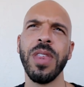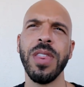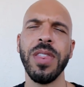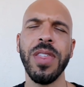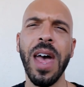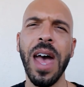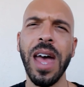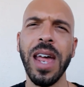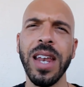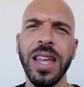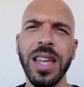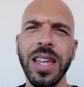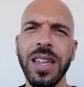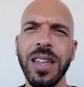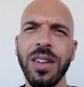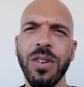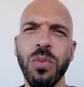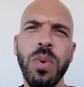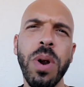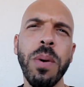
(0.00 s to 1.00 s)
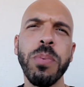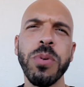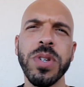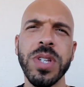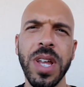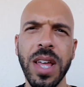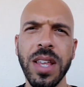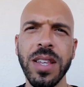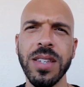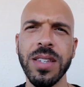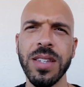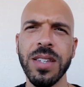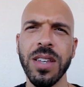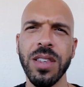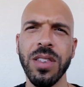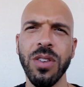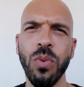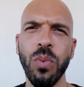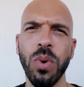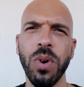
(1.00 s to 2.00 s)
that represents
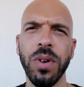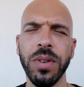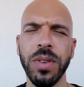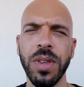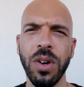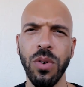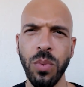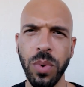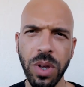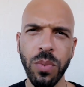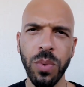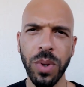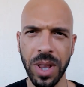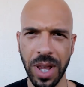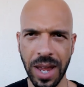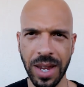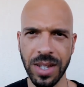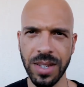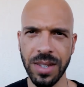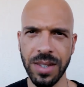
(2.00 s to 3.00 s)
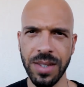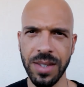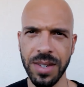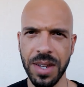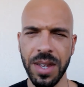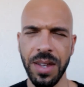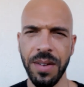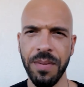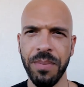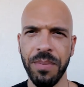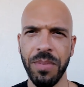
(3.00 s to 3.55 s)
the world that we would like to see,